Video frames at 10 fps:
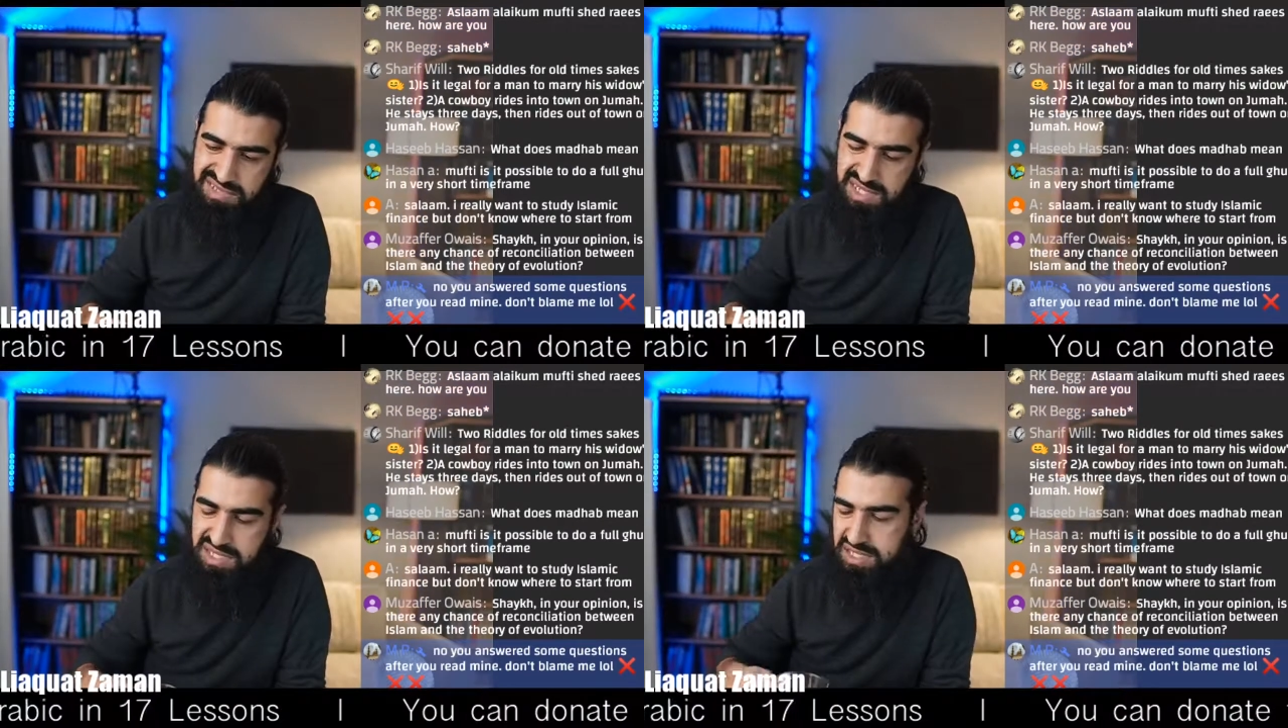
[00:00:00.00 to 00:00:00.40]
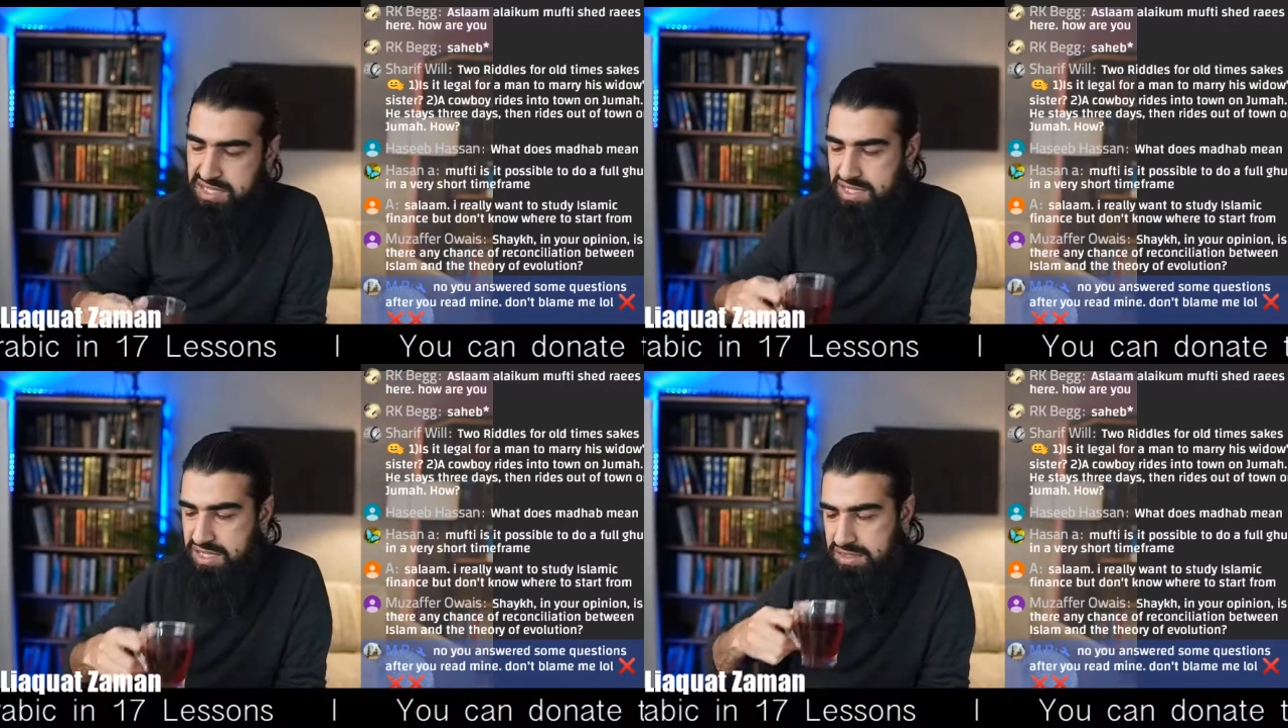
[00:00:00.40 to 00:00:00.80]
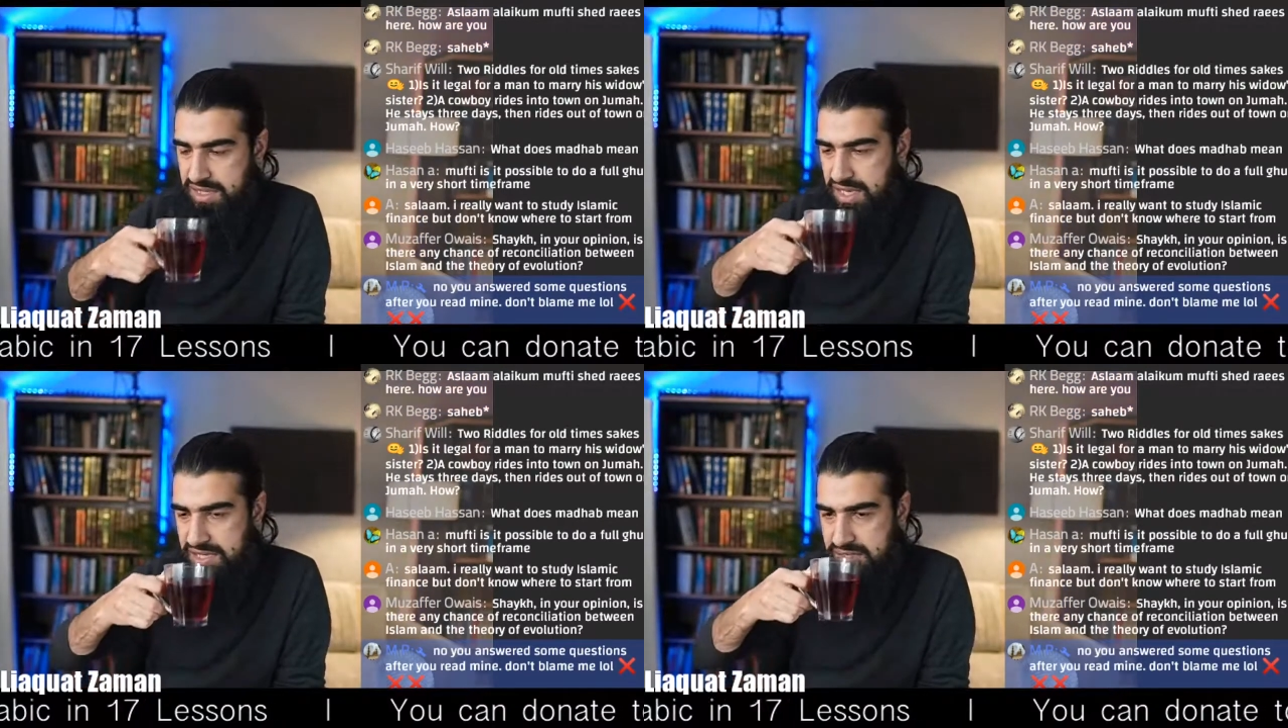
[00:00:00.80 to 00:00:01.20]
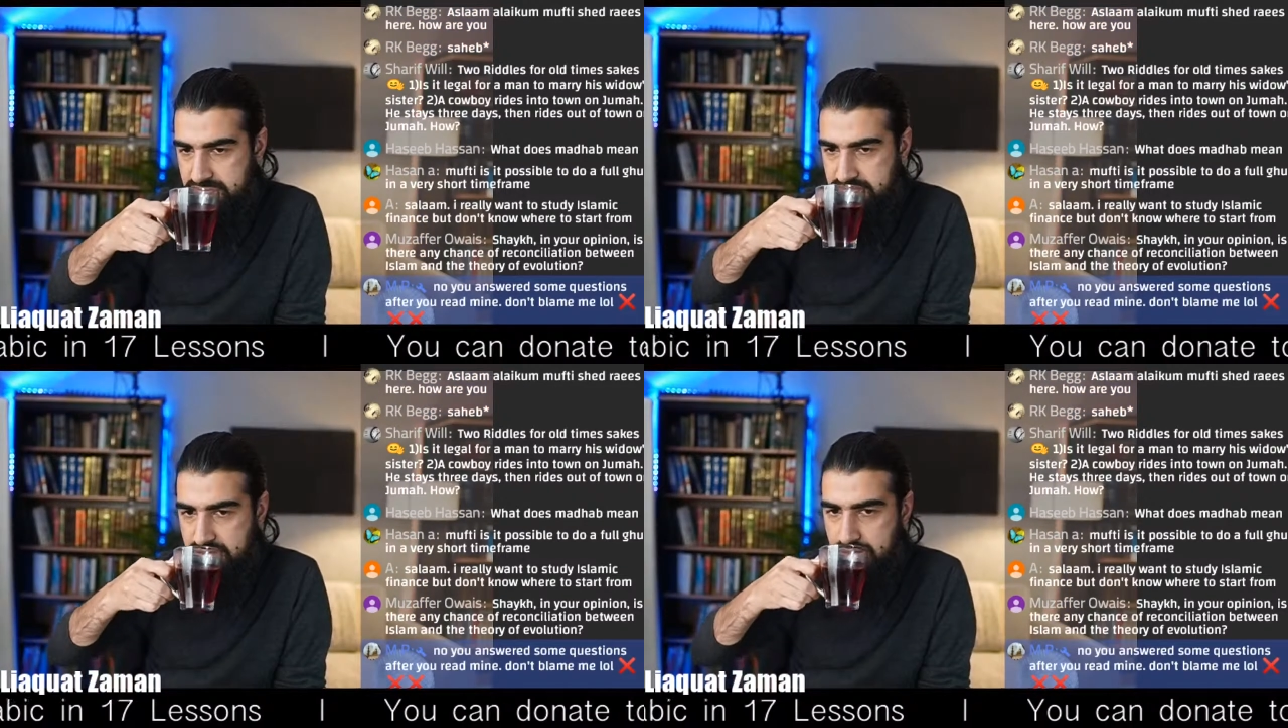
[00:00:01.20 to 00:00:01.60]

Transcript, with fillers: uh, kind of.